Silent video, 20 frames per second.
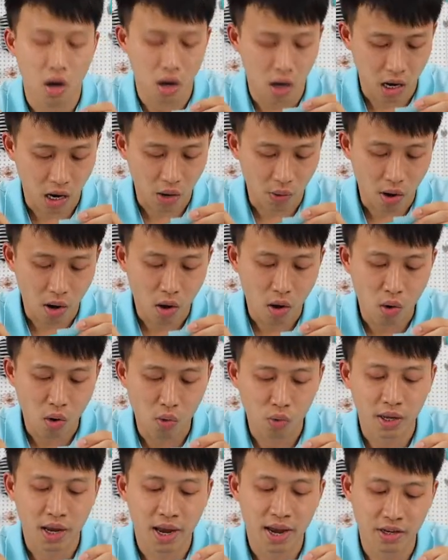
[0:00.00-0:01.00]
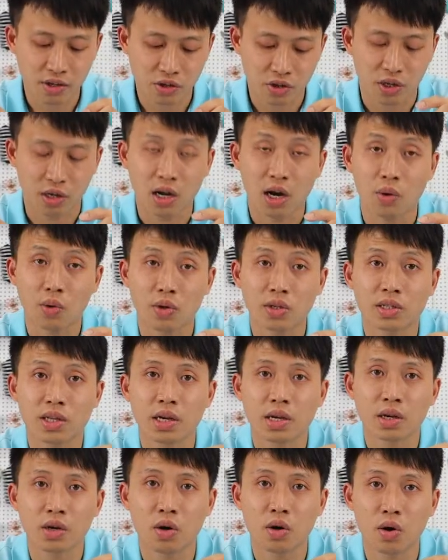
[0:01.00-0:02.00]
our hole tension. Our
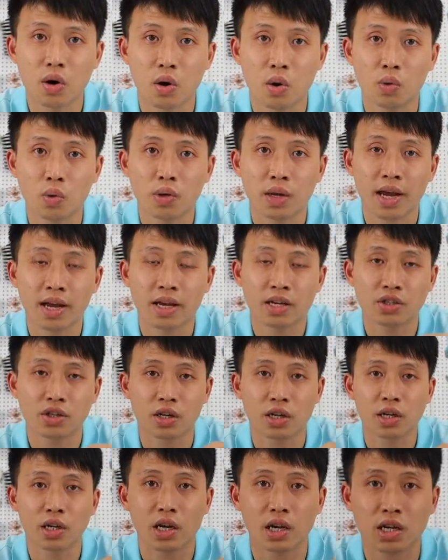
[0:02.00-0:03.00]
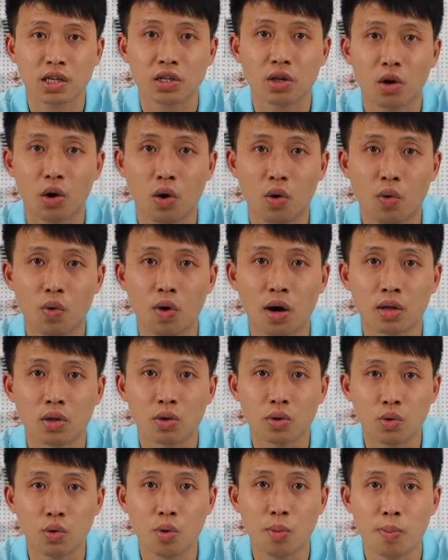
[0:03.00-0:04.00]
single hole tension is over
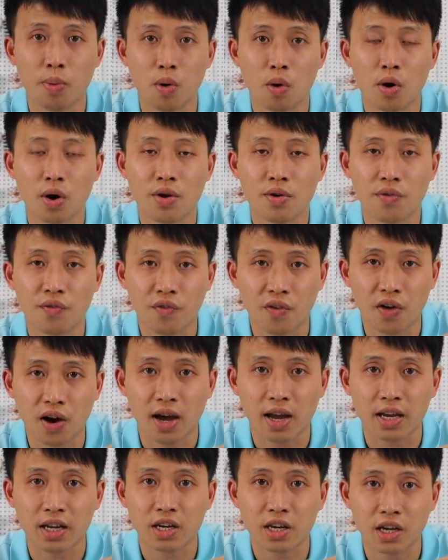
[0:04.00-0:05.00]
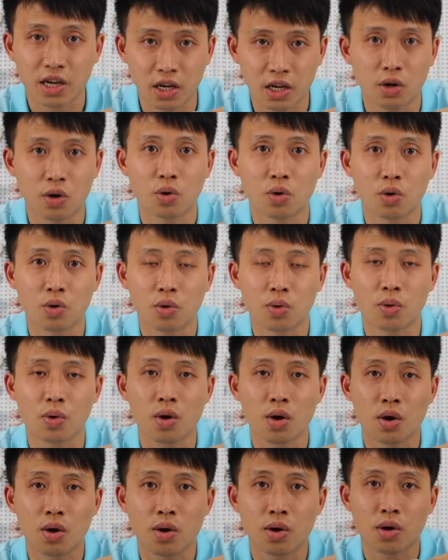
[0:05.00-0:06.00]
2.5
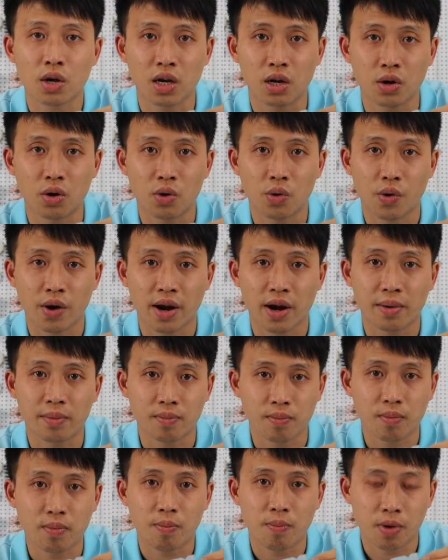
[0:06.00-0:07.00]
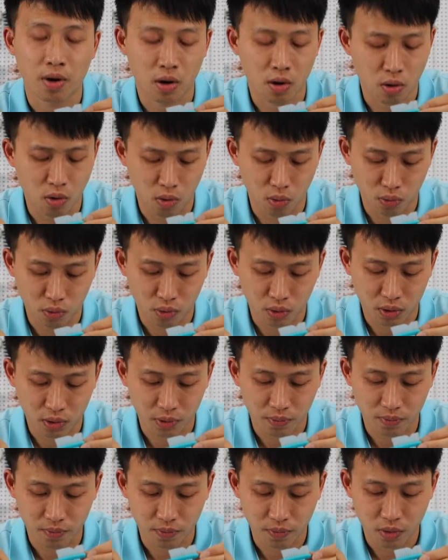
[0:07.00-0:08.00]
kilogram per hole.
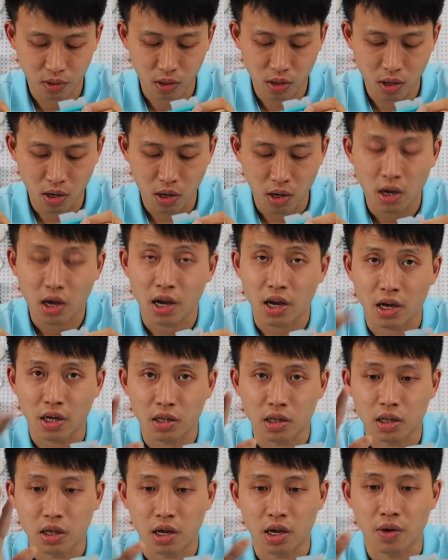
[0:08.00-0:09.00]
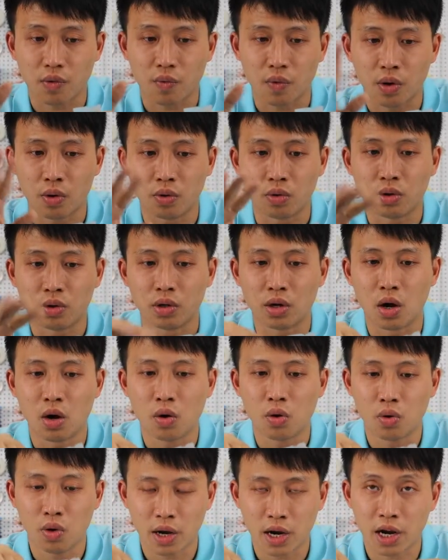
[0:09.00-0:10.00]
It will
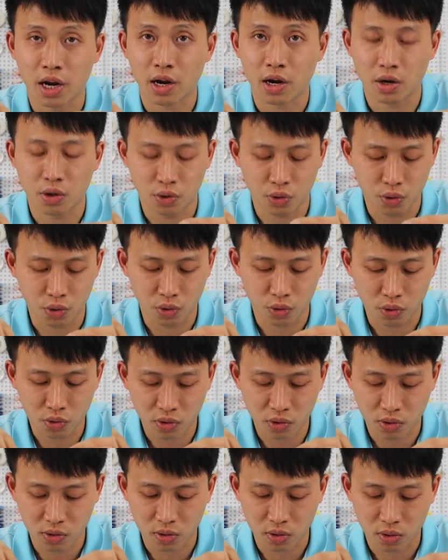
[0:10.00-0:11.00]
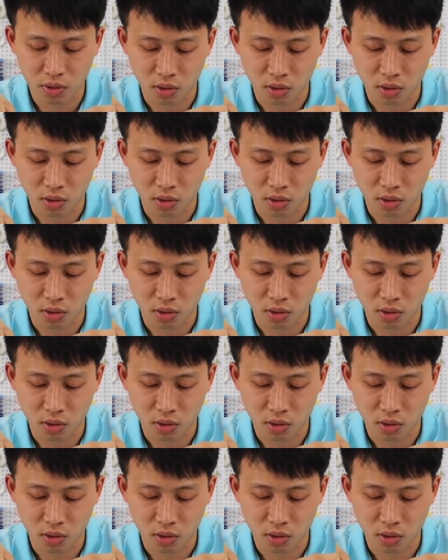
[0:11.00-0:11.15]
no hair loss,